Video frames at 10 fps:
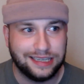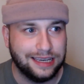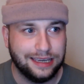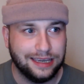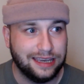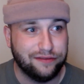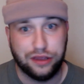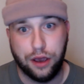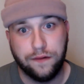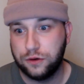even
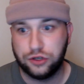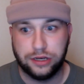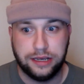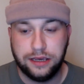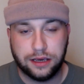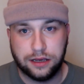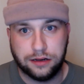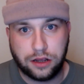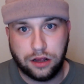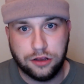the Overwatch League
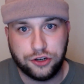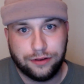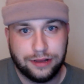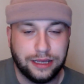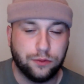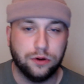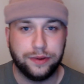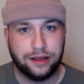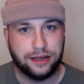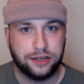and, and, Call of Duty League will
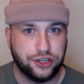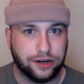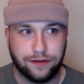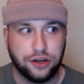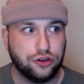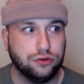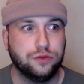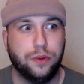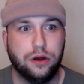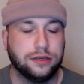be like generational
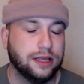sports.